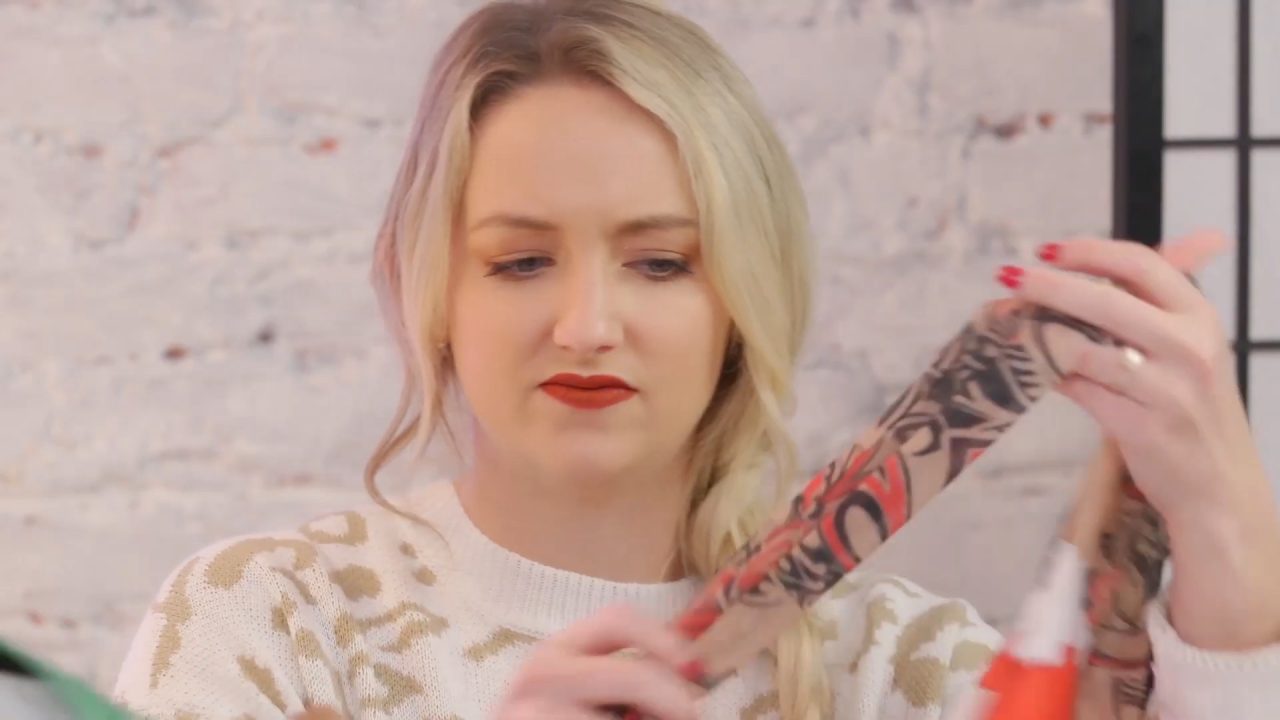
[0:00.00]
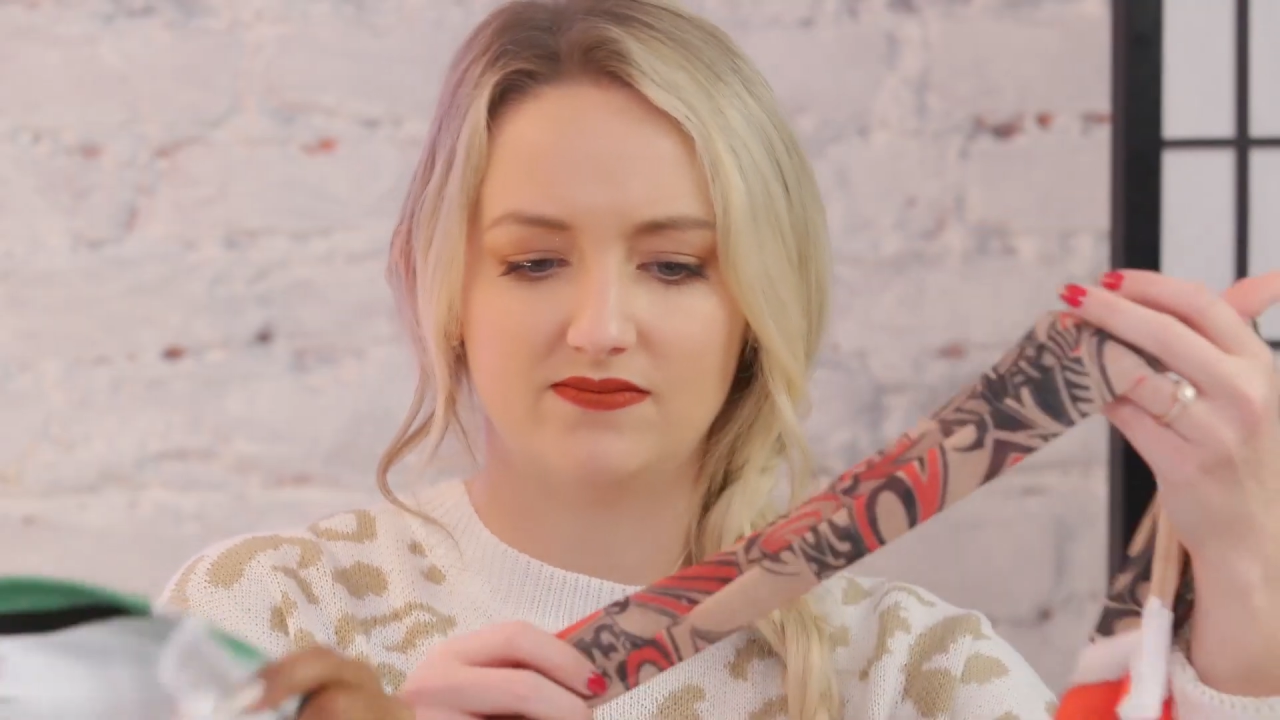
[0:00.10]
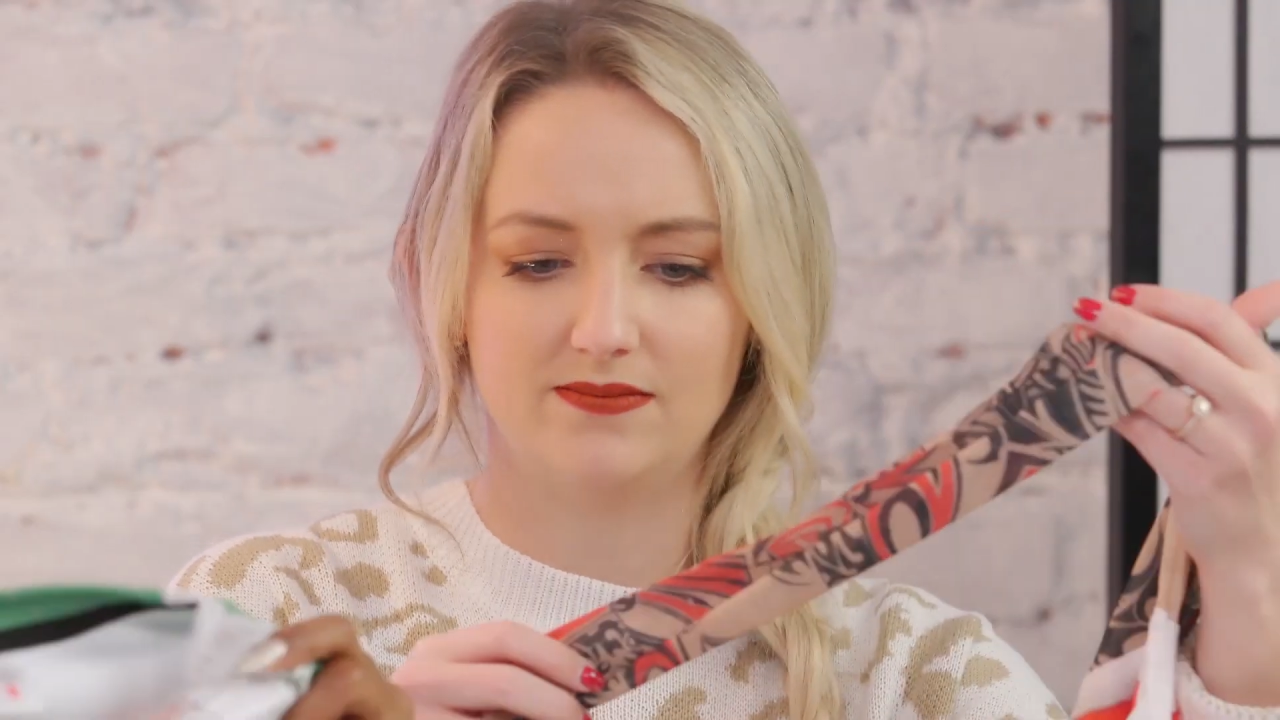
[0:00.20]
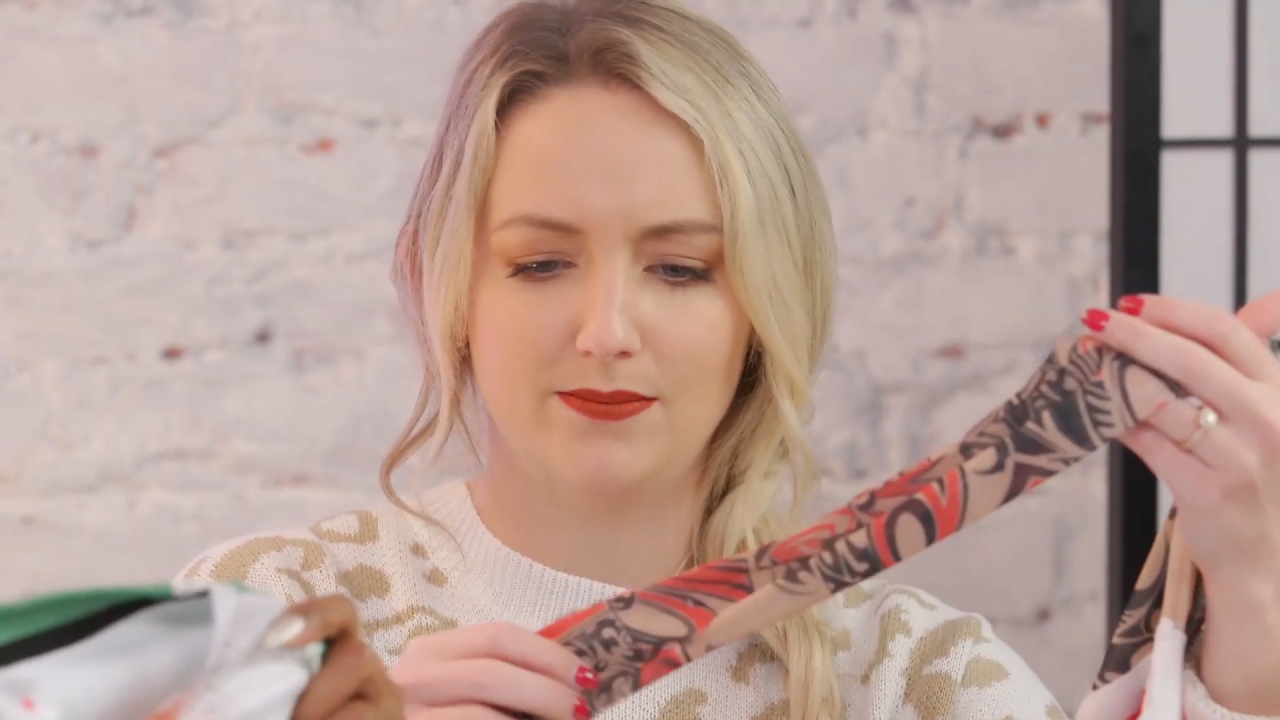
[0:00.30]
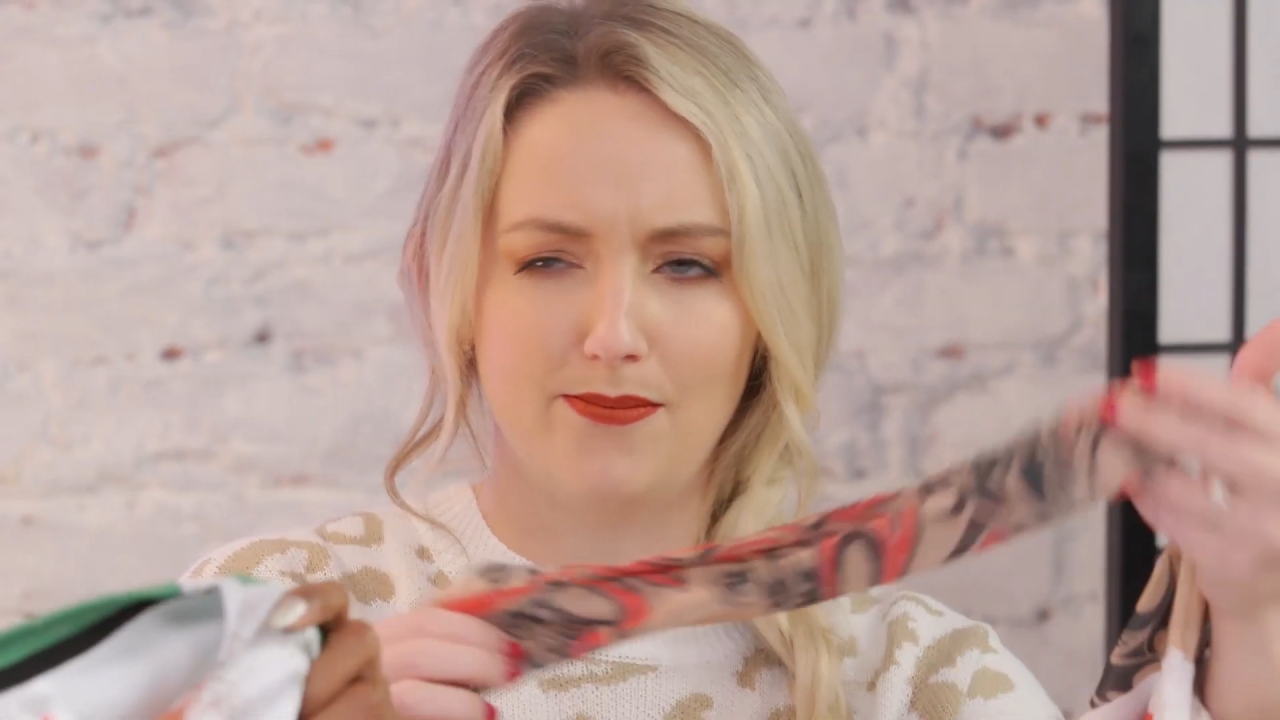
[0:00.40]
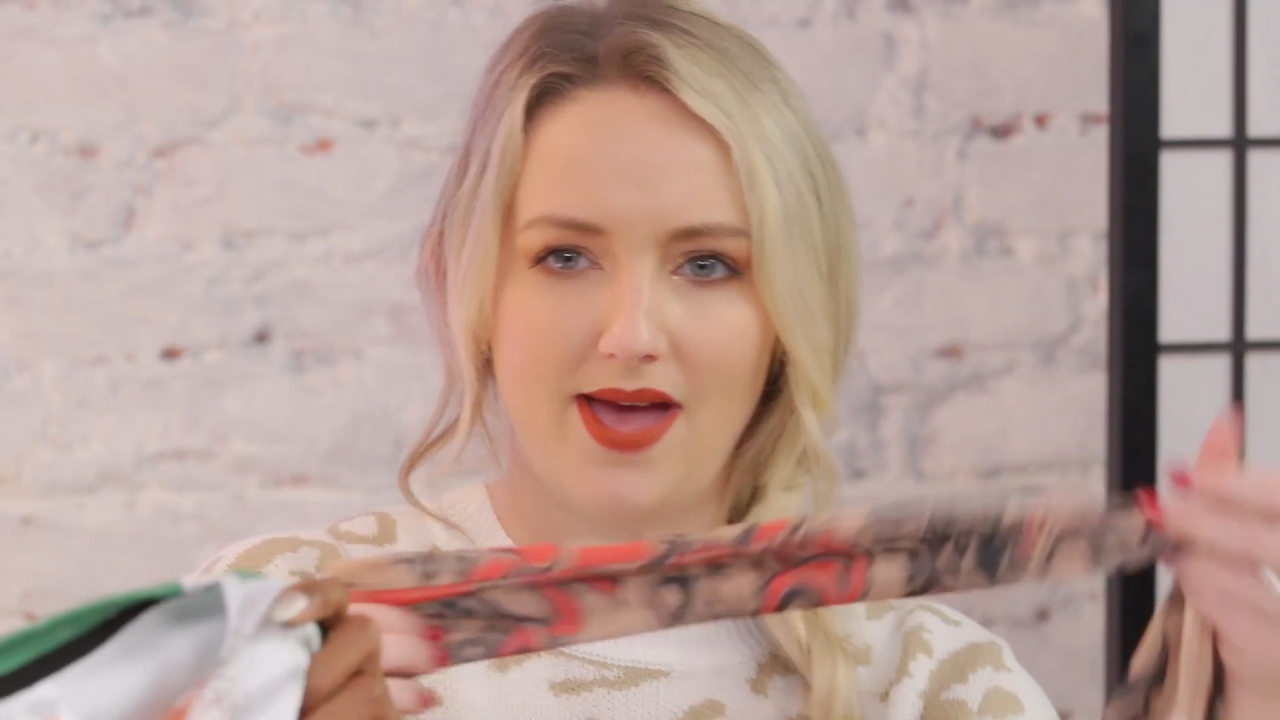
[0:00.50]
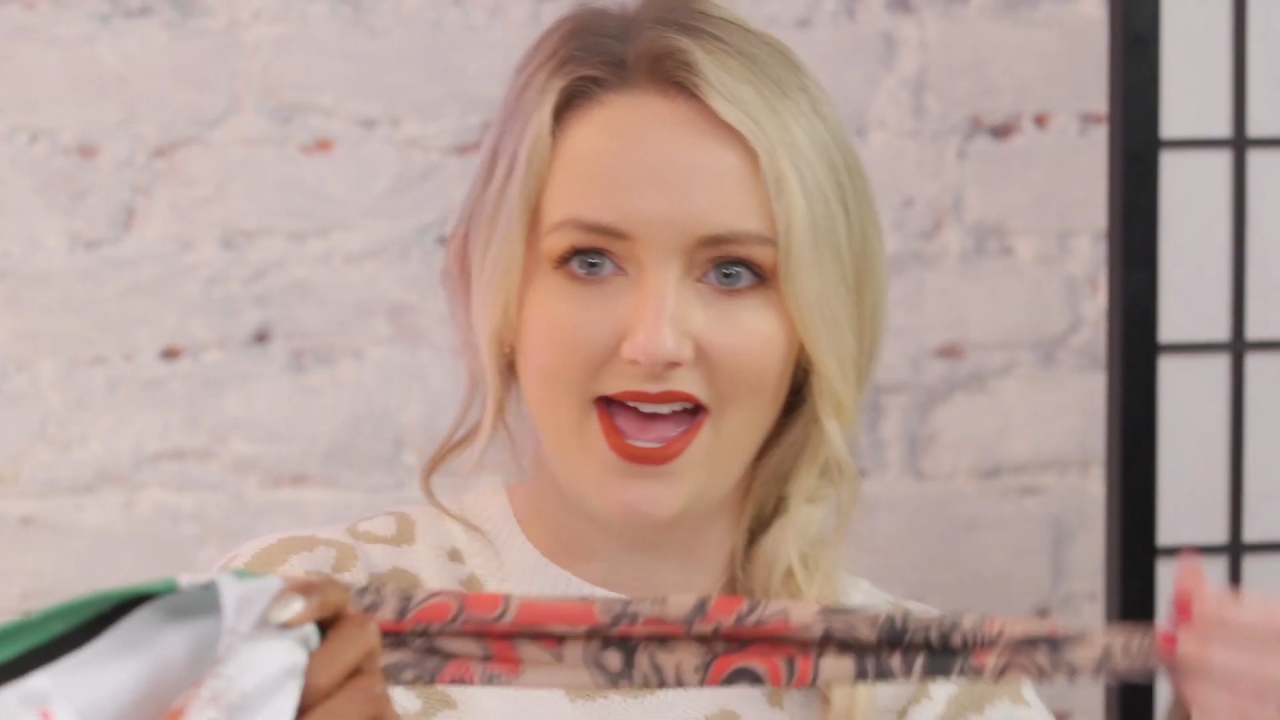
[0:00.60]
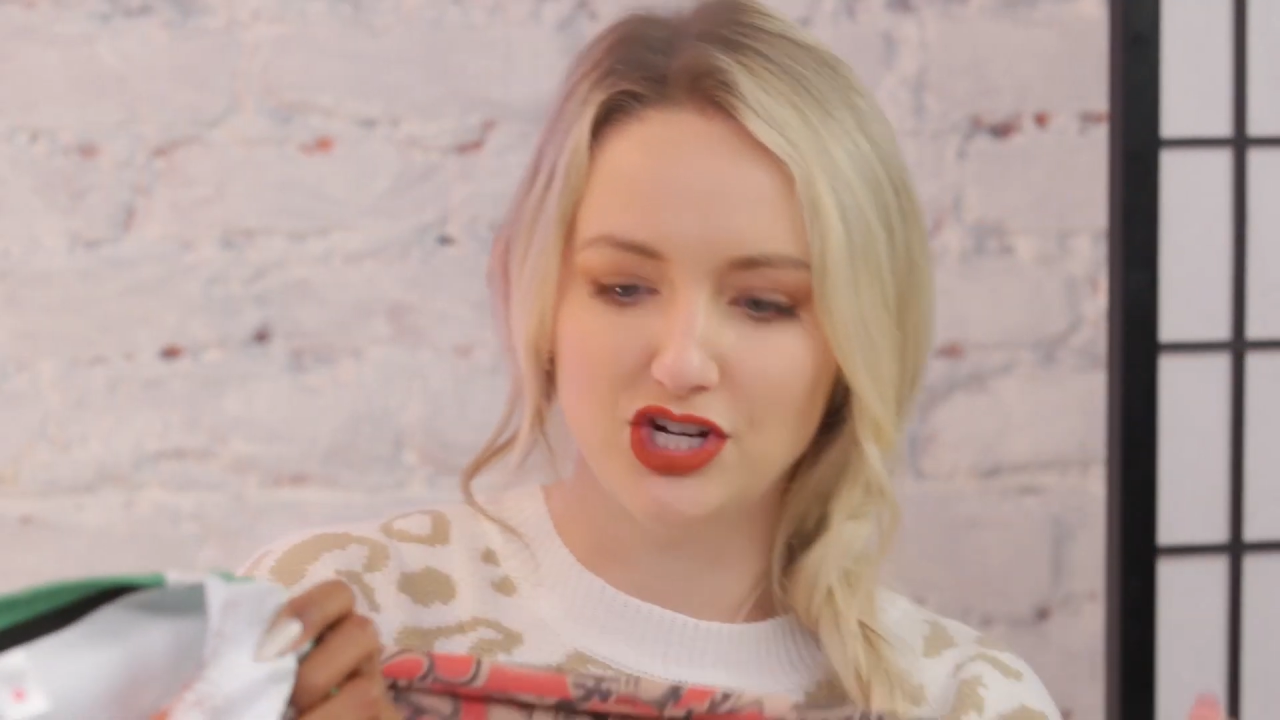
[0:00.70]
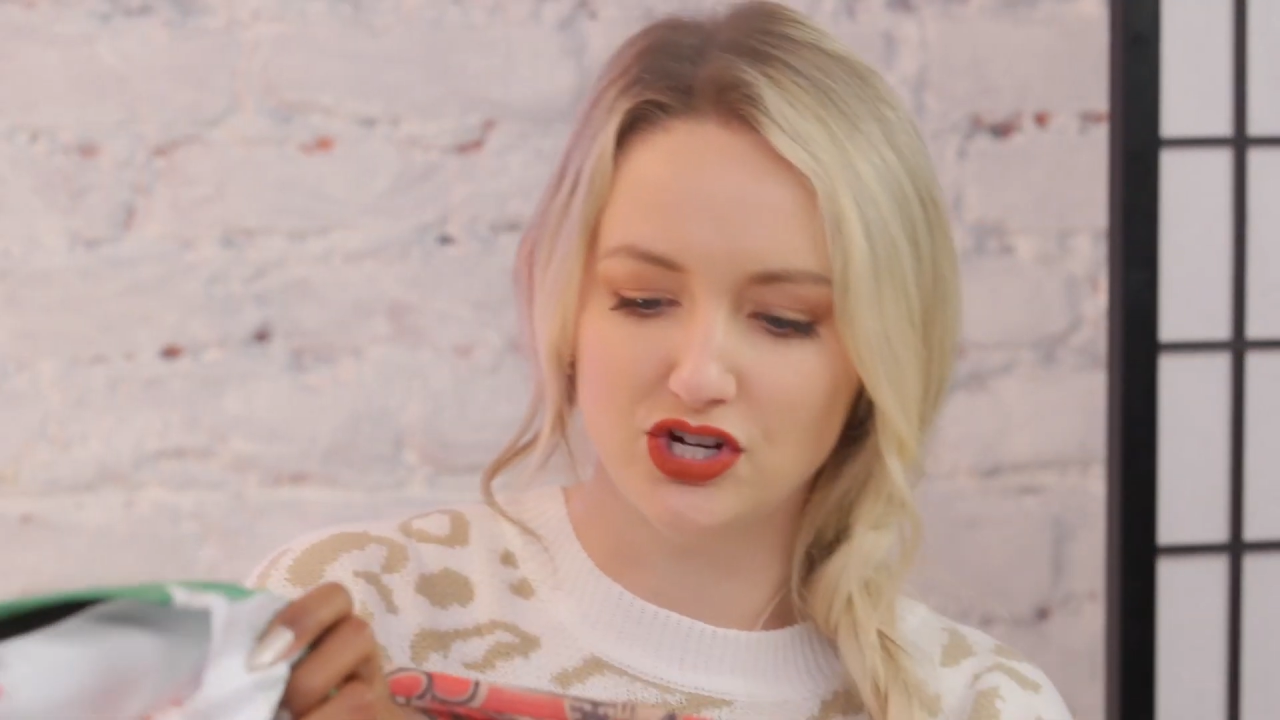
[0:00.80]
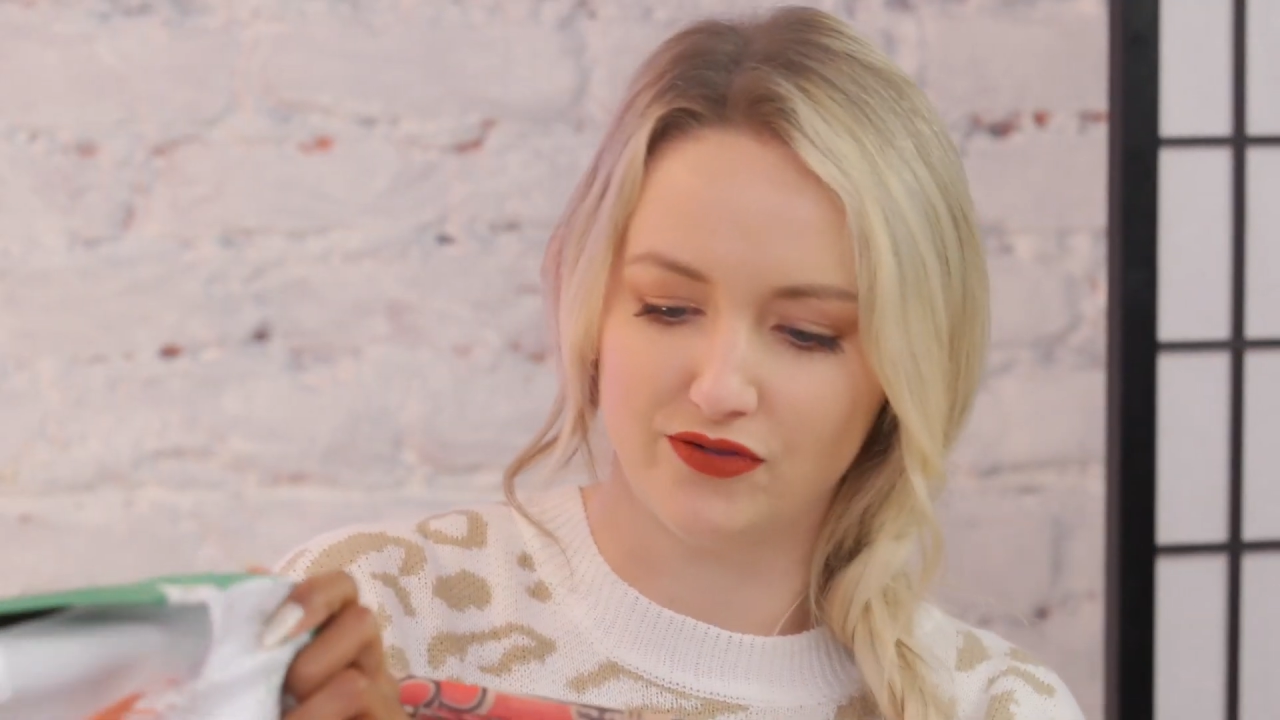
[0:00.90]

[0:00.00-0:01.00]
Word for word: of mesh